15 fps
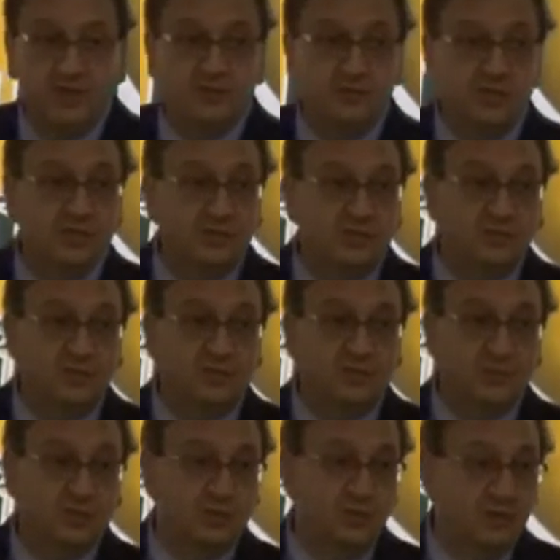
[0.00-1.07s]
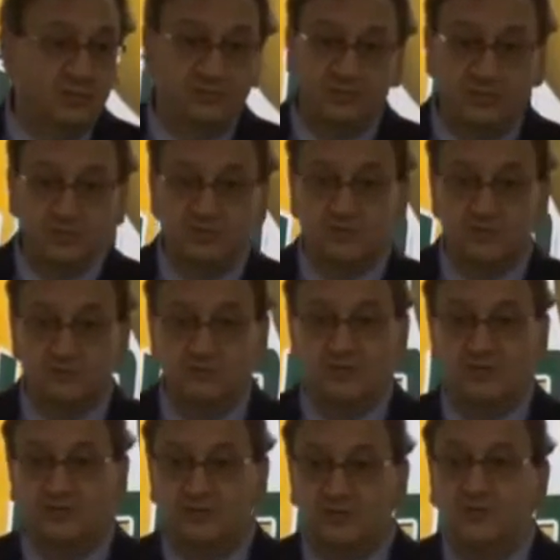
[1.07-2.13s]
and you can give it oral. Amphotericin
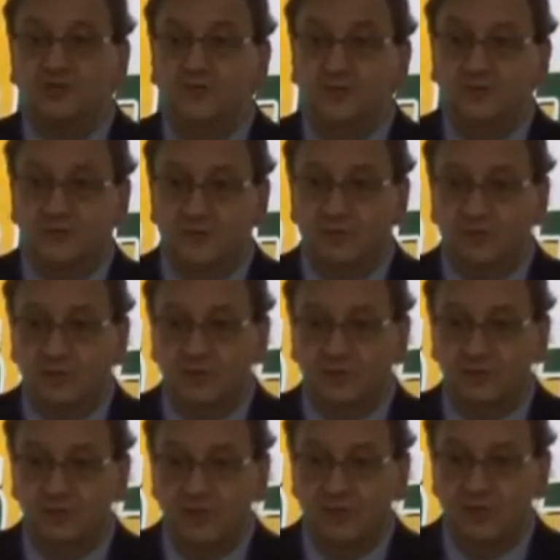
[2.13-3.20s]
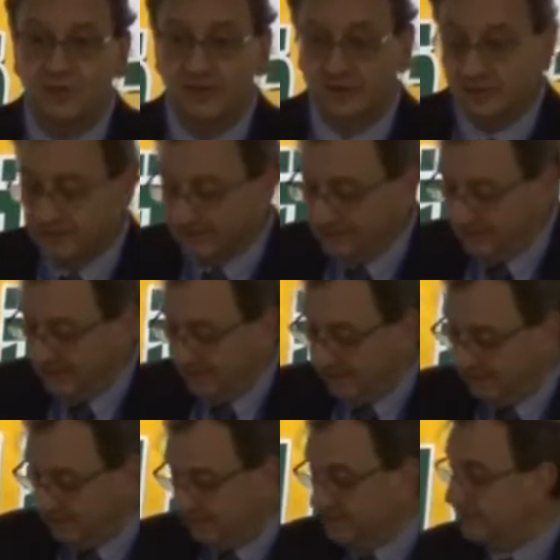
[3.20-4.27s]
B, you don't give it oral.
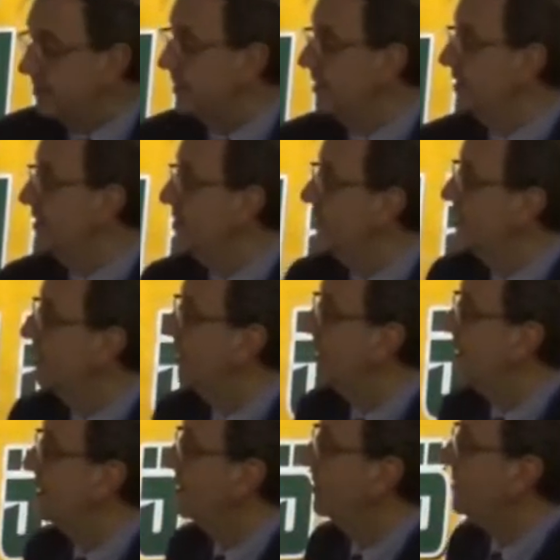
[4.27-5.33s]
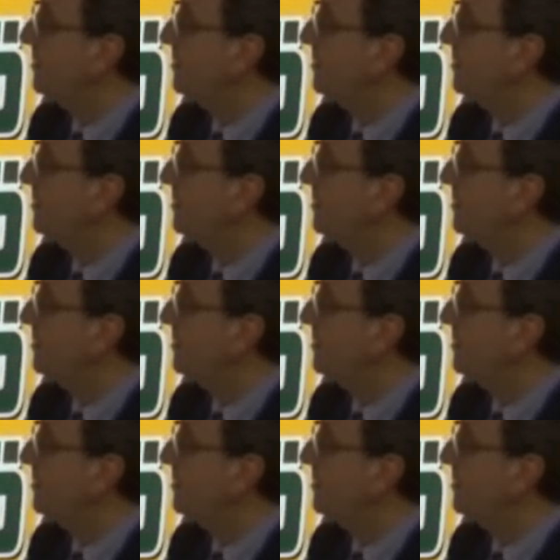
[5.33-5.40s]
And it's a